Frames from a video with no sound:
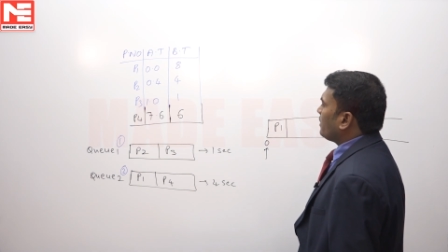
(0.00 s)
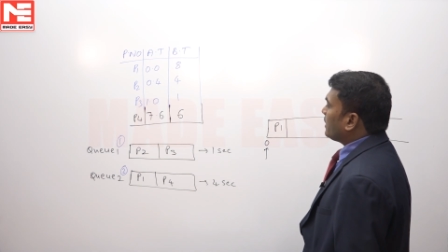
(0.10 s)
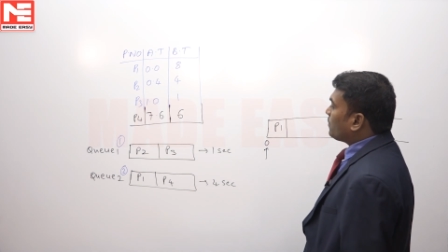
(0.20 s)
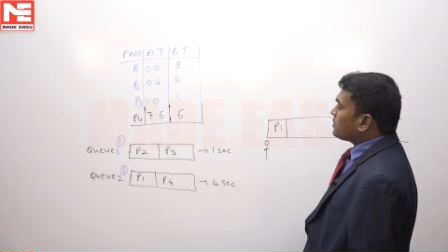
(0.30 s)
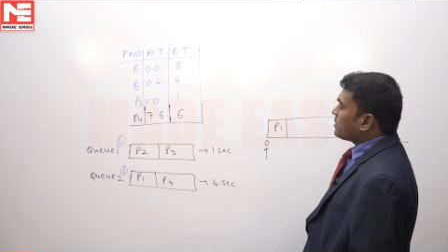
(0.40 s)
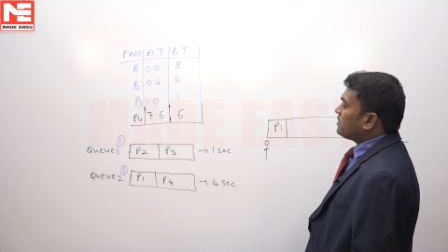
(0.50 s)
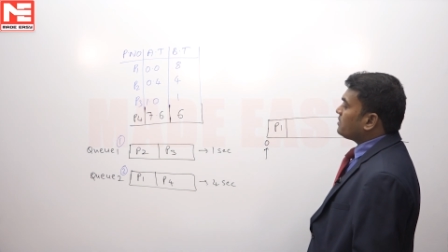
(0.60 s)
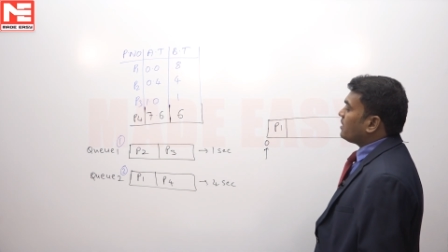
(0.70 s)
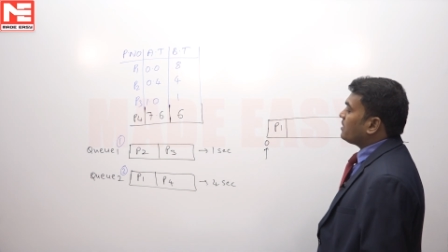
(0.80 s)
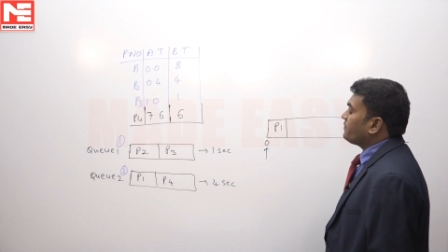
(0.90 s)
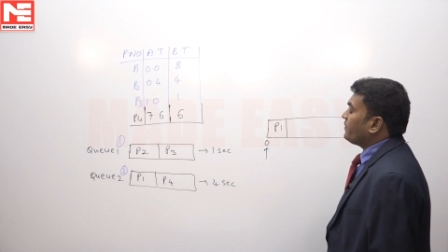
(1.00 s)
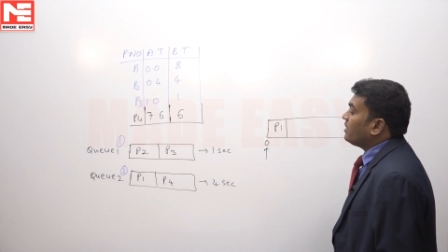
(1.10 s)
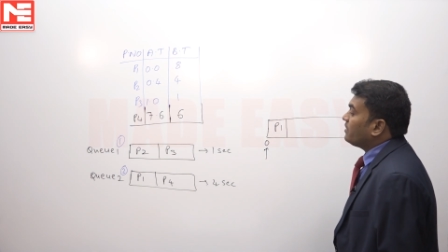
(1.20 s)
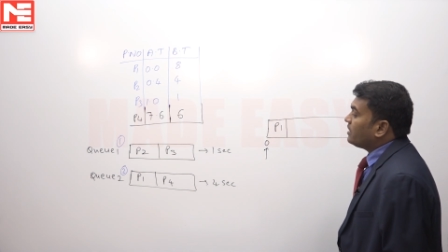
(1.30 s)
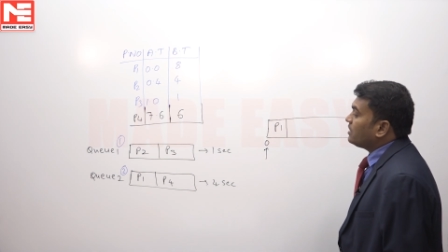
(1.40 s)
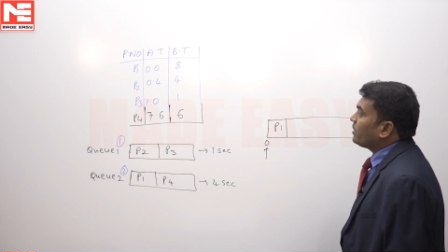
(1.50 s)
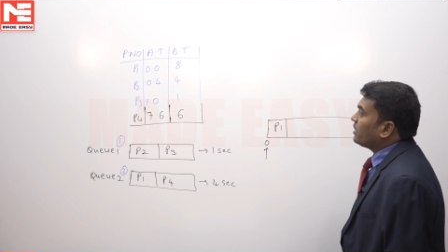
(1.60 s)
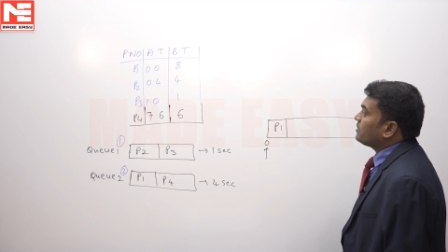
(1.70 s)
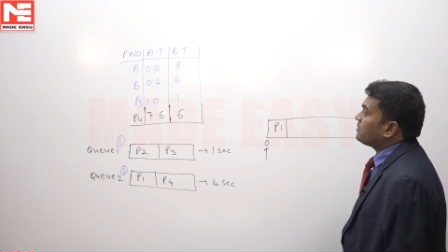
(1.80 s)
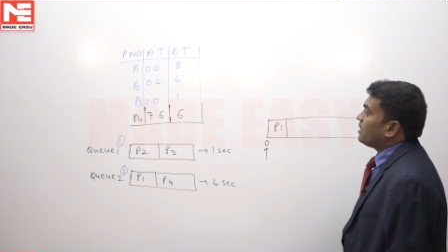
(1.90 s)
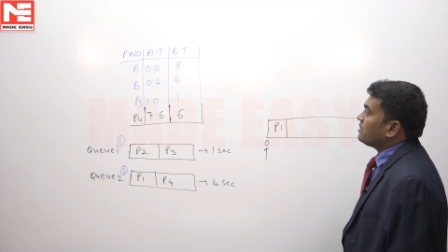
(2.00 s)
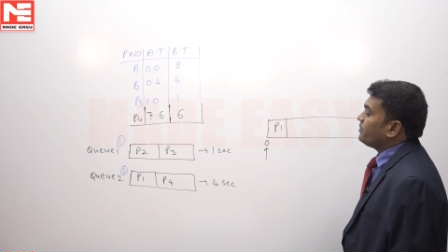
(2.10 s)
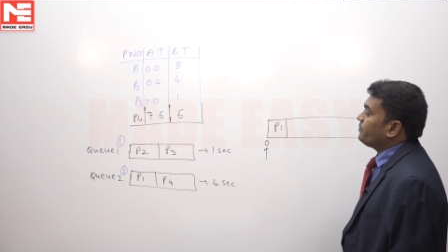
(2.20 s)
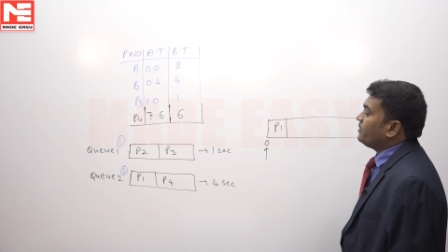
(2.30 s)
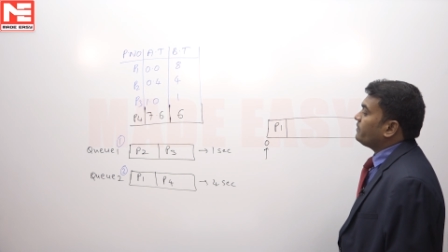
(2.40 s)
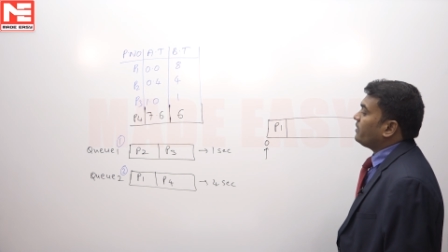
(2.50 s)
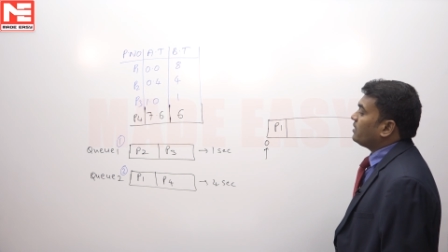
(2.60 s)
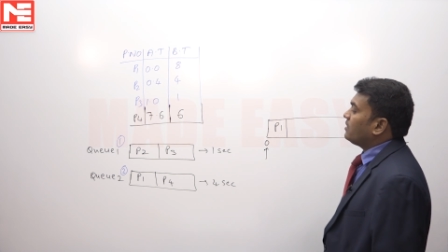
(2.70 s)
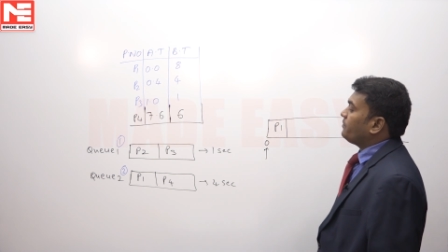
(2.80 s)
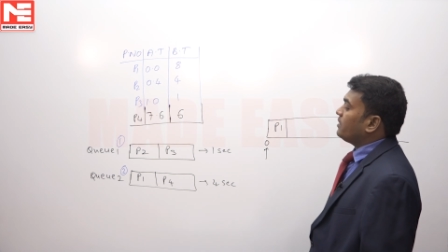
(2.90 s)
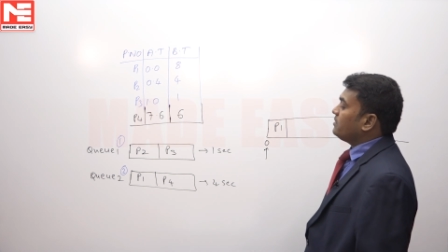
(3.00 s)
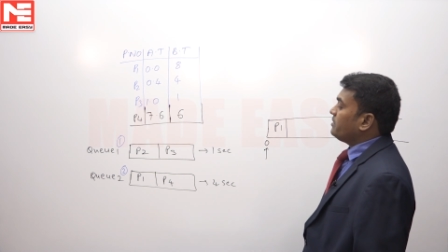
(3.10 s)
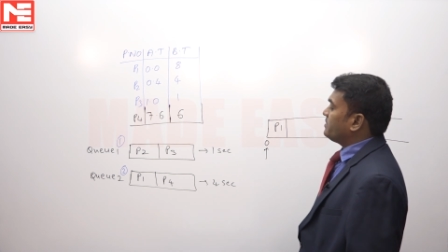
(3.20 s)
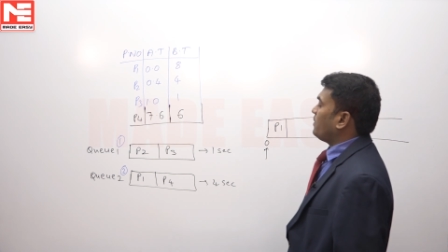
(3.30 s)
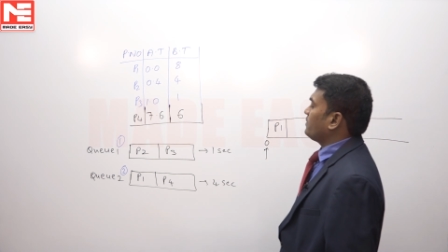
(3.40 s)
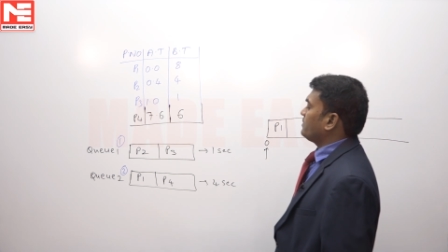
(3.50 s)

and the question is says whenever you get the chance for p1 uh, for this